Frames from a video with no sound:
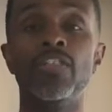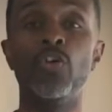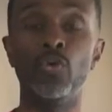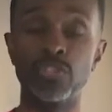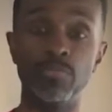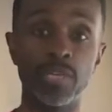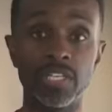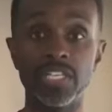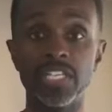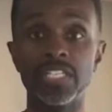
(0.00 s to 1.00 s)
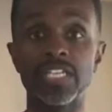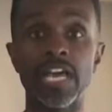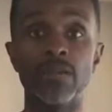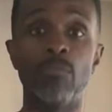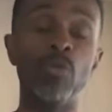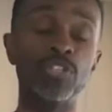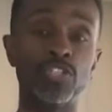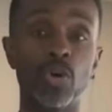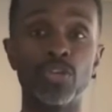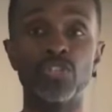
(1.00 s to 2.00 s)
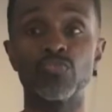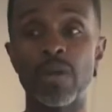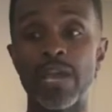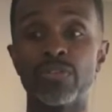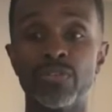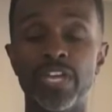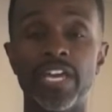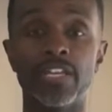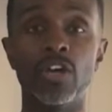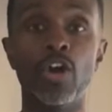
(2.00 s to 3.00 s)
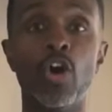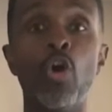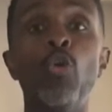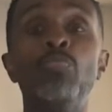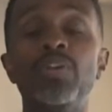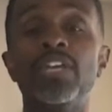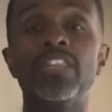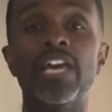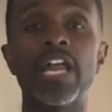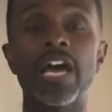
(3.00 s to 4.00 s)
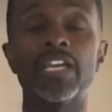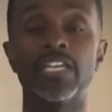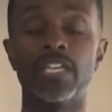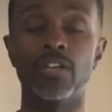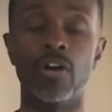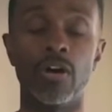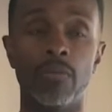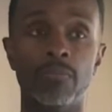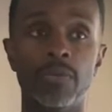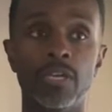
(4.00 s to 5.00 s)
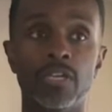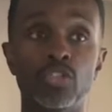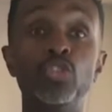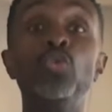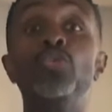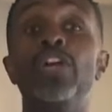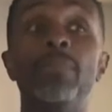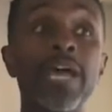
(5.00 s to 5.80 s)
those abilities at a moment's notice rather than hoping that I can do them